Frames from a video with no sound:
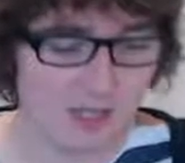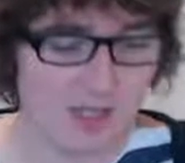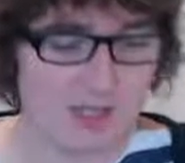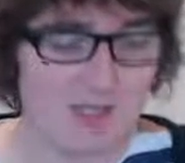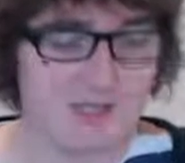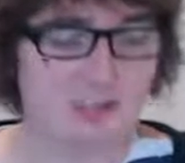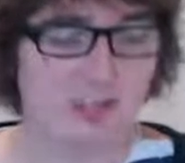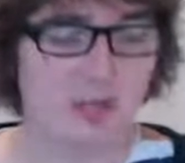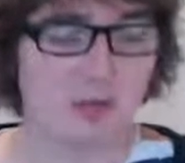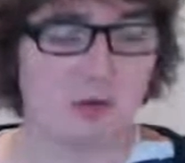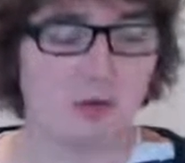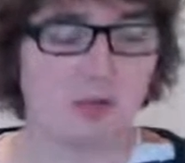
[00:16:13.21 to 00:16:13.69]

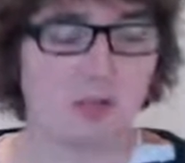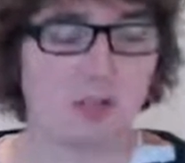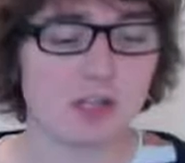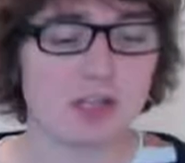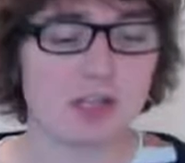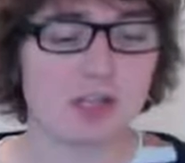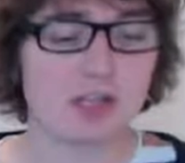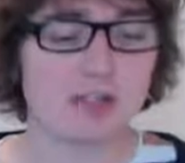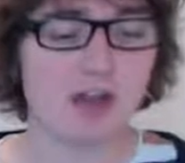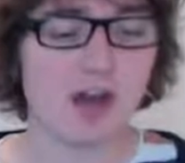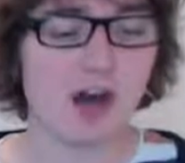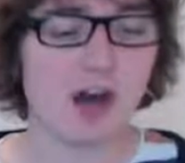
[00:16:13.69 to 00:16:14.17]
So,
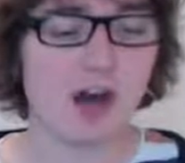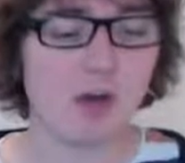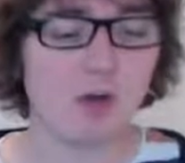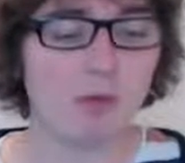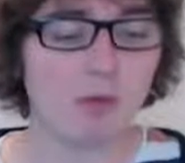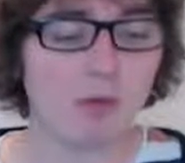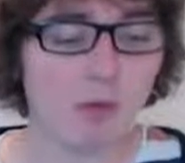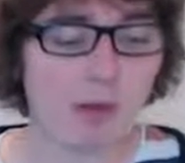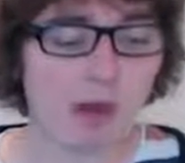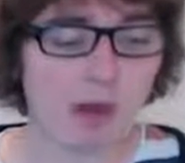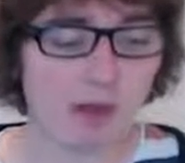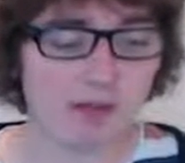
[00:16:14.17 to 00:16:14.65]
looking at the whole
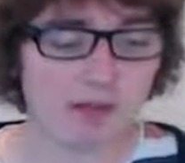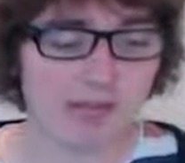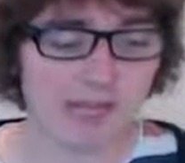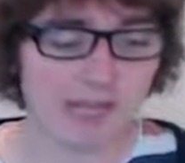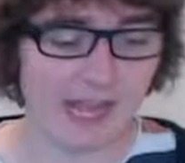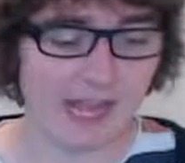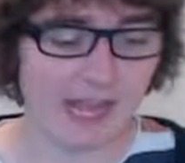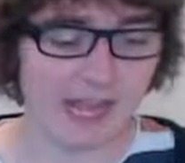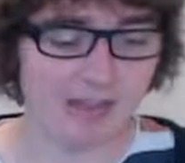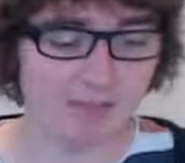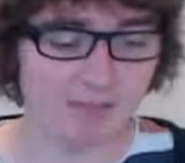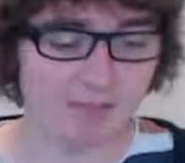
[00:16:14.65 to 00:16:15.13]
bar
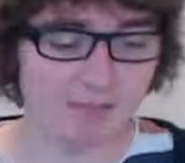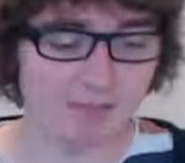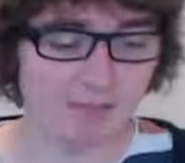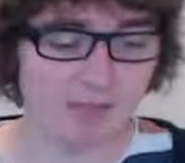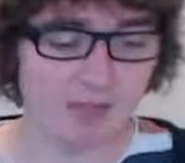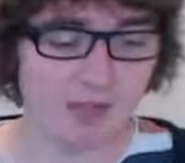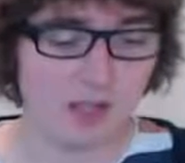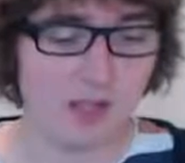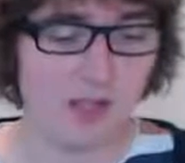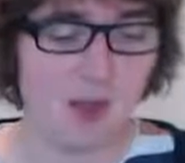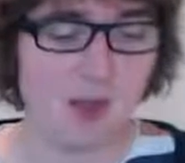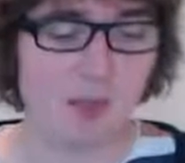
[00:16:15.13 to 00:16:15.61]
again,
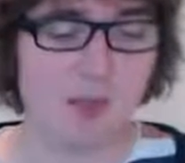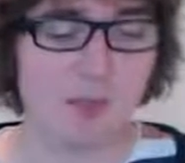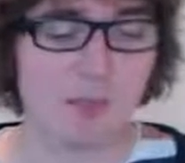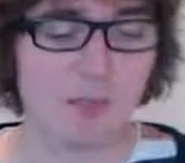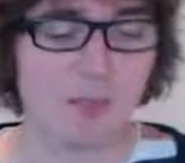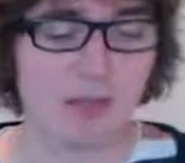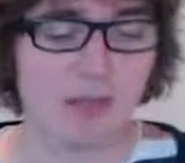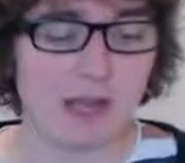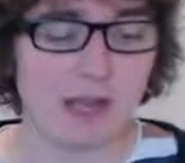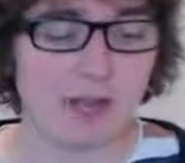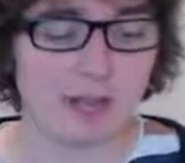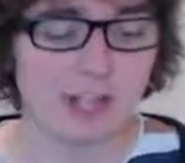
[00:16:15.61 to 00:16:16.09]
we
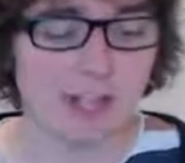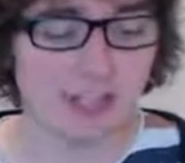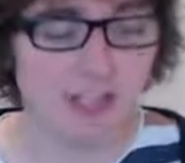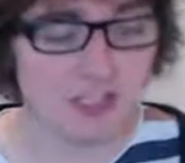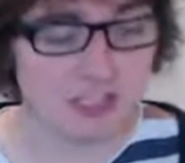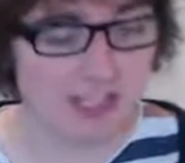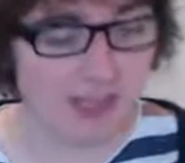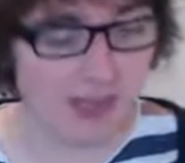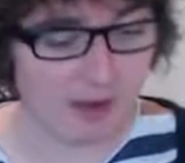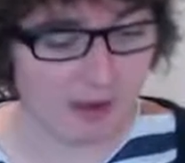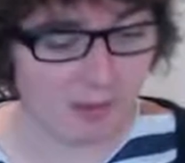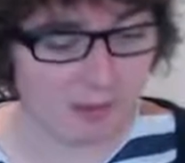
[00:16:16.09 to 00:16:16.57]
play on
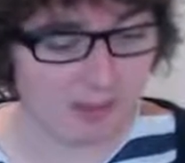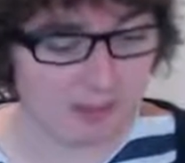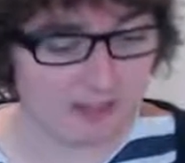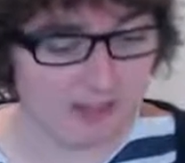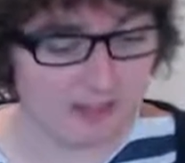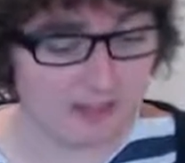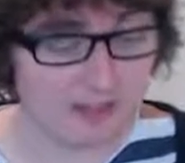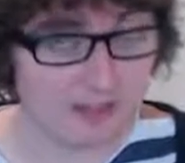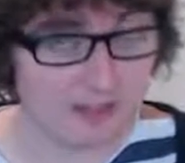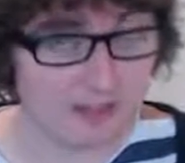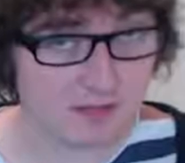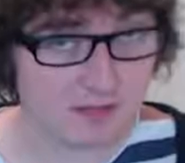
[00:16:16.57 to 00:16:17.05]
each
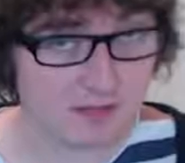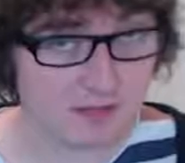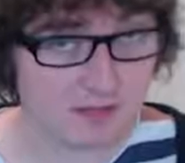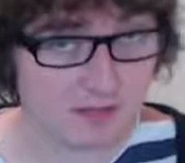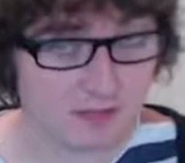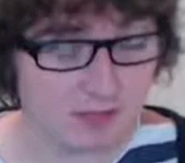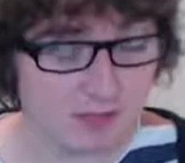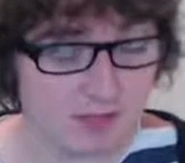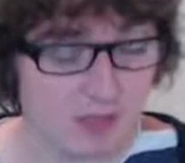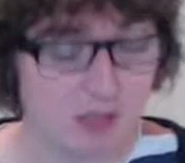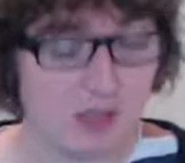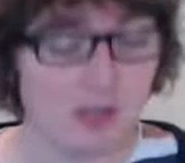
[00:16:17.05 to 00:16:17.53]
downbeat,
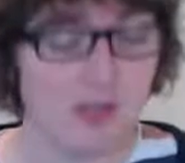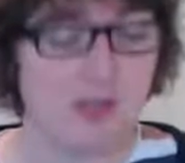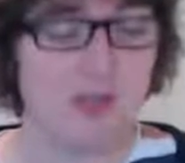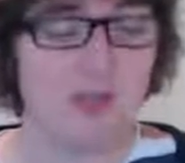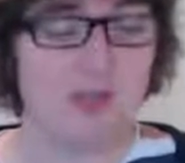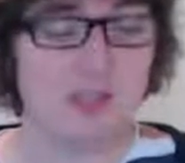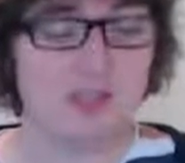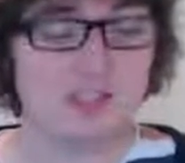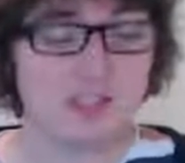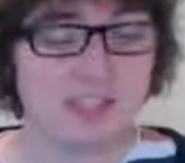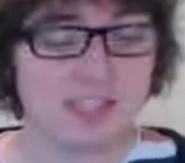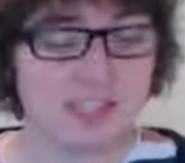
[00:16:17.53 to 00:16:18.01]

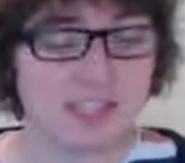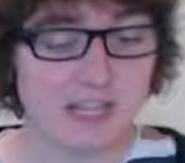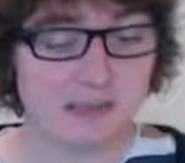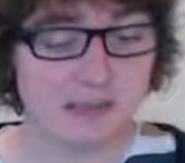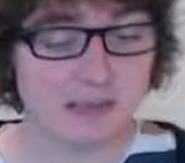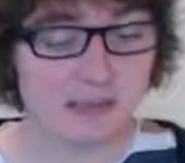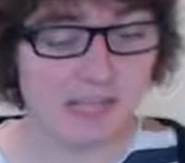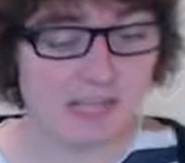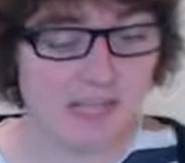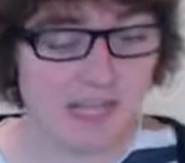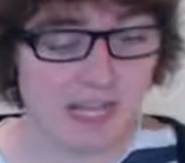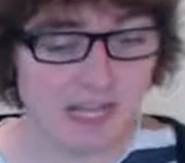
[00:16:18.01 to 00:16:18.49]
skip
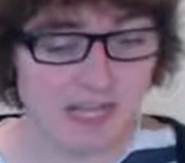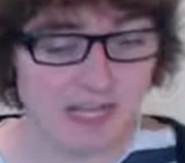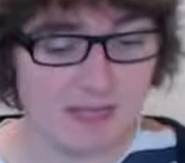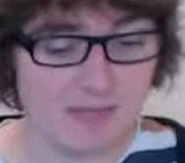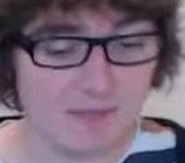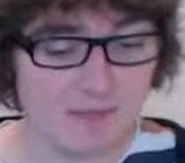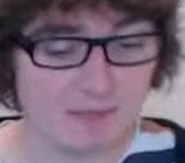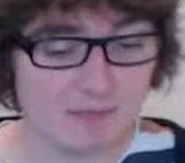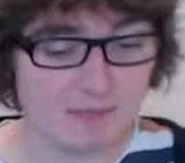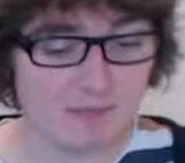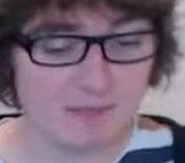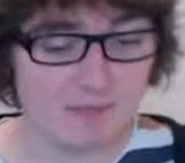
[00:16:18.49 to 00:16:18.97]
the E,
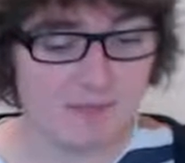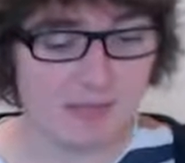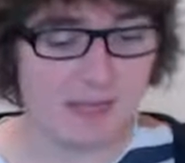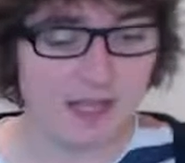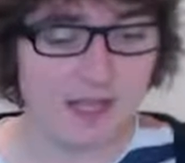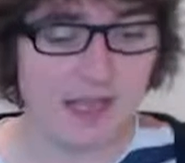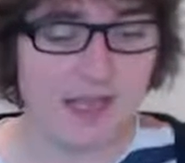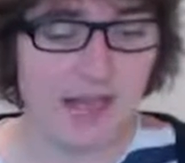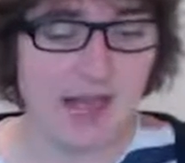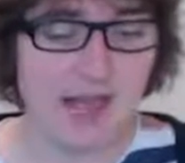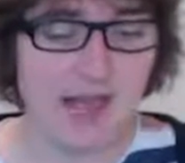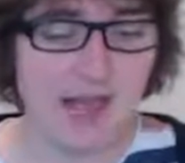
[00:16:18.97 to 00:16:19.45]

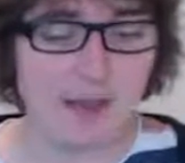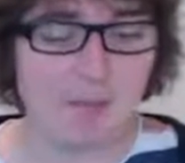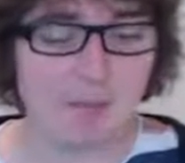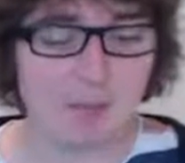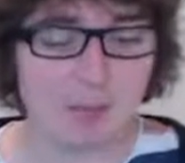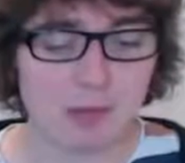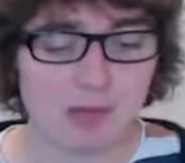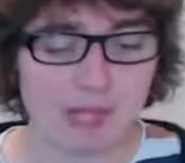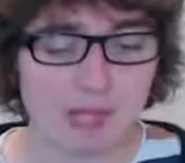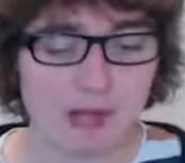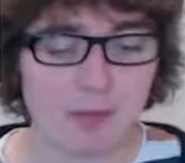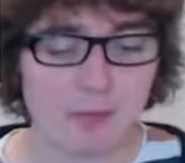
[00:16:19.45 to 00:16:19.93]
and
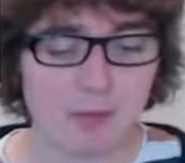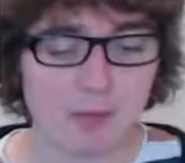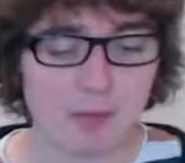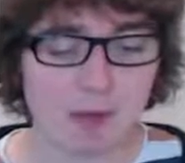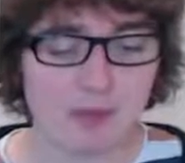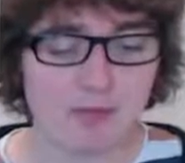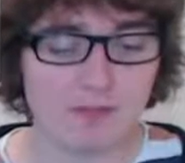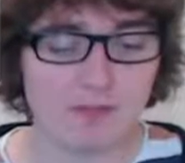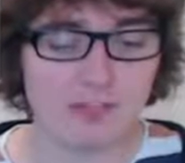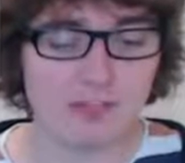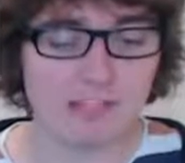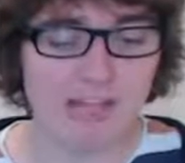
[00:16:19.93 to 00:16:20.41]
play on
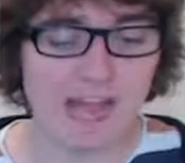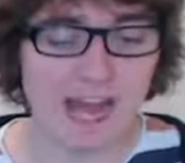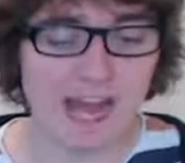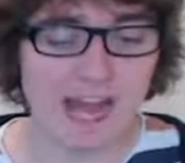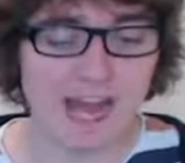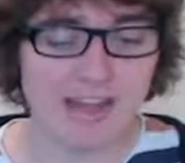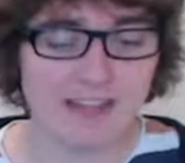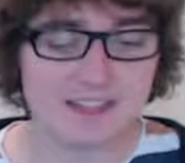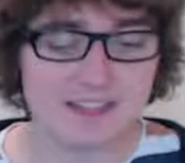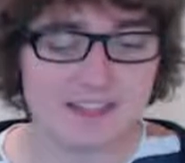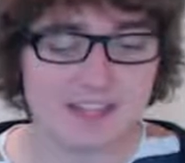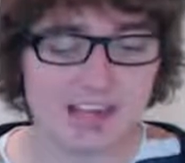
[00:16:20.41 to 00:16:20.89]
both the
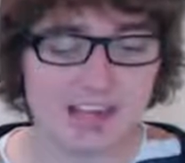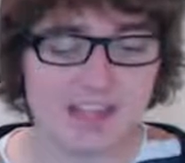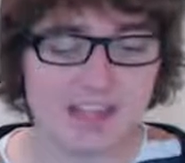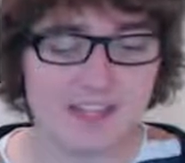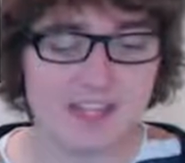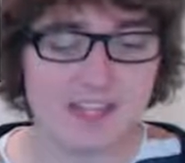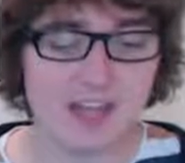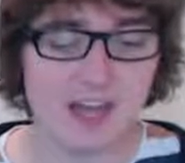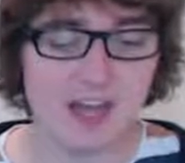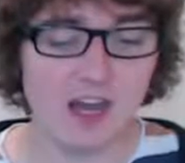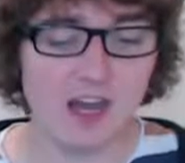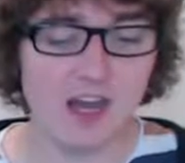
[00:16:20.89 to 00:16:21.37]
and
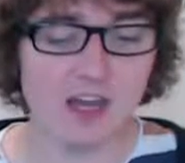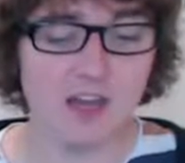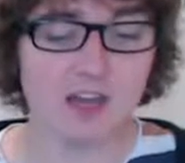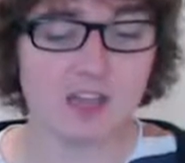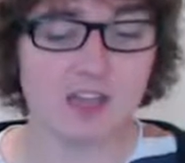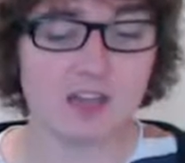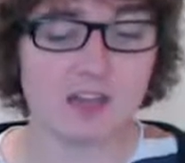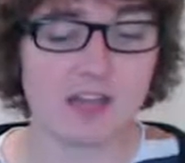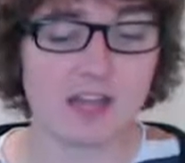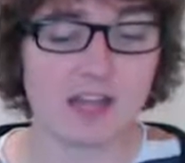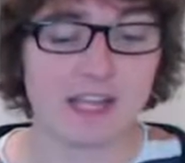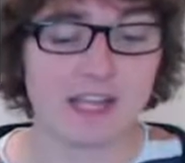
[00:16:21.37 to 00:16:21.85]
the
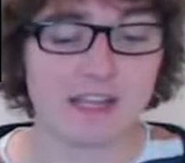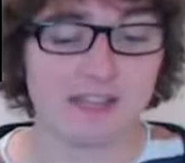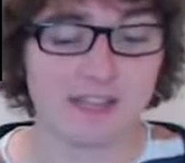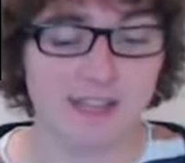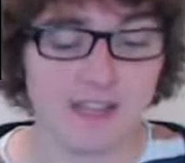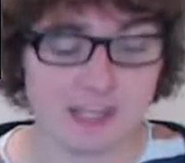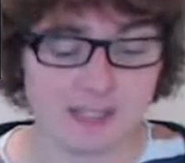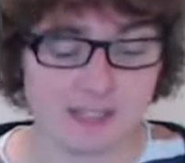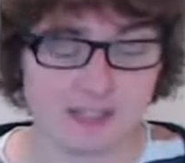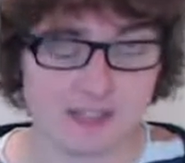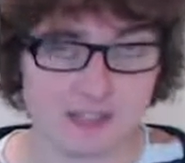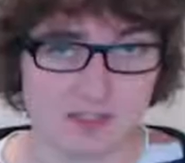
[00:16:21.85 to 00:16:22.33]
like
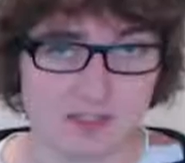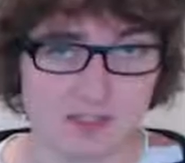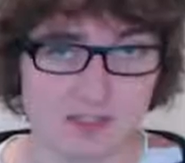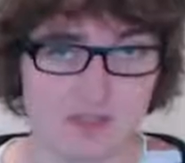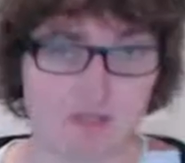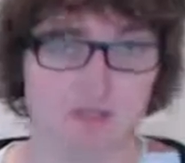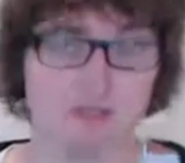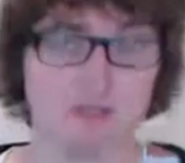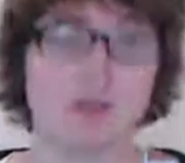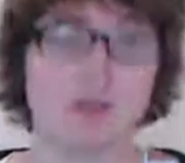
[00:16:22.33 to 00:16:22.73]
this.